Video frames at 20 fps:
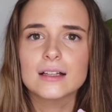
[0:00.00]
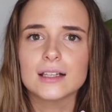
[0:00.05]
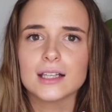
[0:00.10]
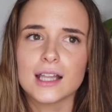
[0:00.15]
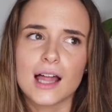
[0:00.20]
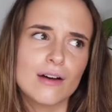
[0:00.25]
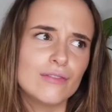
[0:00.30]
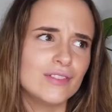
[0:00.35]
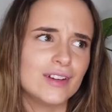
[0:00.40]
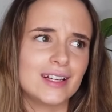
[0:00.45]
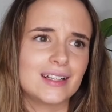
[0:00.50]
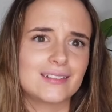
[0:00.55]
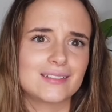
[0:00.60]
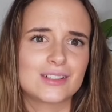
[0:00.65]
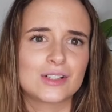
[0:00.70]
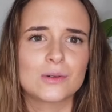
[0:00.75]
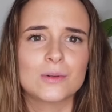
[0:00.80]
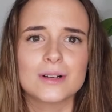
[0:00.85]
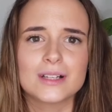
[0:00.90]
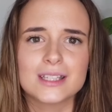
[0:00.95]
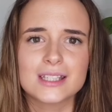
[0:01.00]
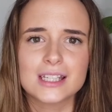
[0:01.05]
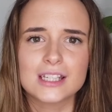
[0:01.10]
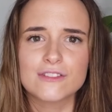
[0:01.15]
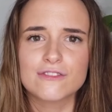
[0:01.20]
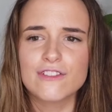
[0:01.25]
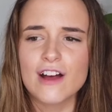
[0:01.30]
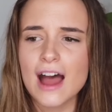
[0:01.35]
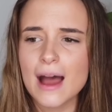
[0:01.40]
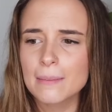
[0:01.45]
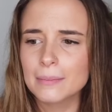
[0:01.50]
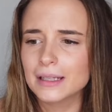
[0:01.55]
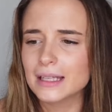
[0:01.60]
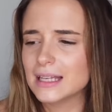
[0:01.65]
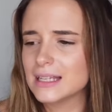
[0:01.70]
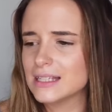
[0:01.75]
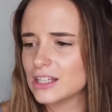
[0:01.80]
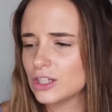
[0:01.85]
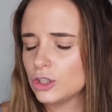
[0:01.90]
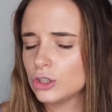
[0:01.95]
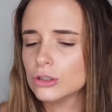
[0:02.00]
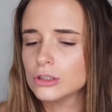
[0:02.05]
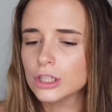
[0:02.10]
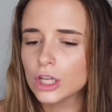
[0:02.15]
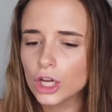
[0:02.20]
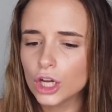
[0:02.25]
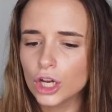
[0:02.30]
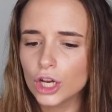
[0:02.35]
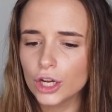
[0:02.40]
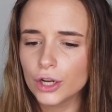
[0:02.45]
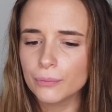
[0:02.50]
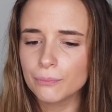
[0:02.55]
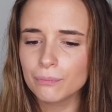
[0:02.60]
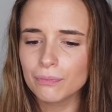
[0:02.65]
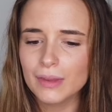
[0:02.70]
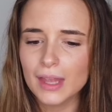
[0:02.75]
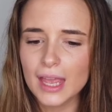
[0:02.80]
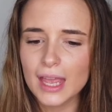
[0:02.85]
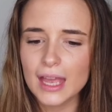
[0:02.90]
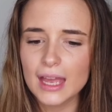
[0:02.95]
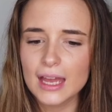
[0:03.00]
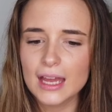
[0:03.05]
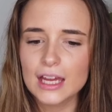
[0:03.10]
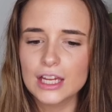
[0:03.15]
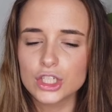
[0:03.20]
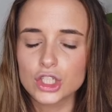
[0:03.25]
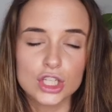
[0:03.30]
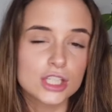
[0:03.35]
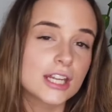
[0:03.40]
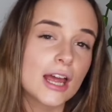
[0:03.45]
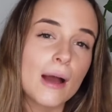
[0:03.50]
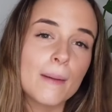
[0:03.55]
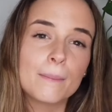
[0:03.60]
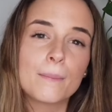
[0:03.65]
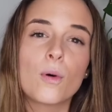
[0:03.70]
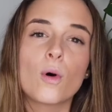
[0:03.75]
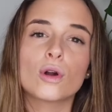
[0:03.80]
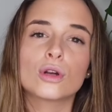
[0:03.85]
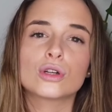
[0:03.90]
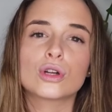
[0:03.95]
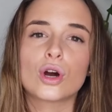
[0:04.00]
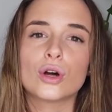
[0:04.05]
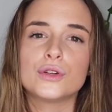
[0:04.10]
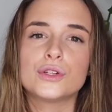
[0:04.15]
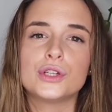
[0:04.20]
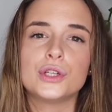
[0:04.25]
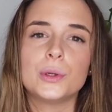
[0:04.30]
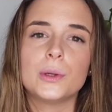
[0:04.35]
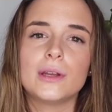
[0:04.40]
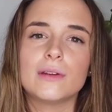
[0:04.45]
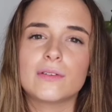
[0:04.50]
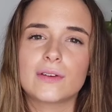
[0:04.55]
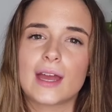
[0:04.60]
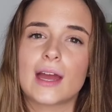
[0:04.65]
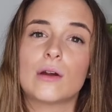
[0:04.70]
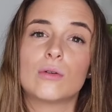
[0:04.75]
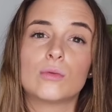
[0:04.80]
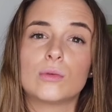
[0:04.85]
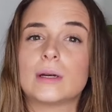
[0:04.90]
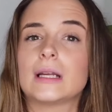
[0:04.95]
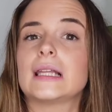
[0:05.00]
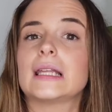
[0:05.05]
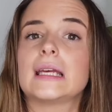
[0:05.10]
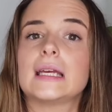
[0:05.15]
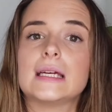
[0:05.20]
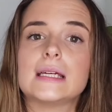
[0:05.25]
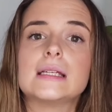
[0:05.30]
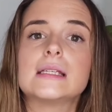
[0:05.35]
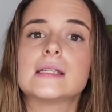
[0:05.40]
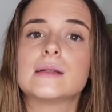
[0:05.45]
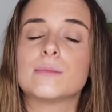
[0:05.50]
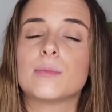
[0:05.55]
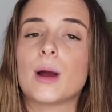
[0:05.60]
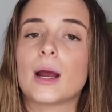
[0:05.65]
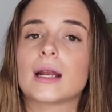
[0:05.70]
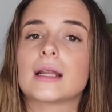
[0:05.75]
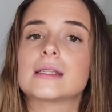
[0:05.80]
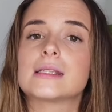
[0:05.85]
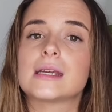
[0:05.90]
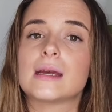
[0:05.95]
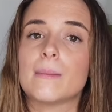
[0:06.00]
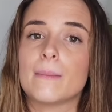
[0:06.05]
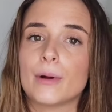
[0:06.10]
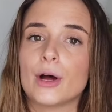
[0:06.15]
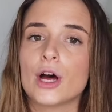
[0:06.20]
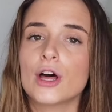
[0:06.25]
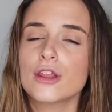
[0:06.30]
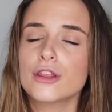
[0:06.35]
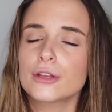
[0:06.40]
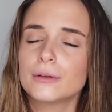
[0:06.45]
loving towards these families, and you learn just how important continuity of care really is in pregnancy and birth.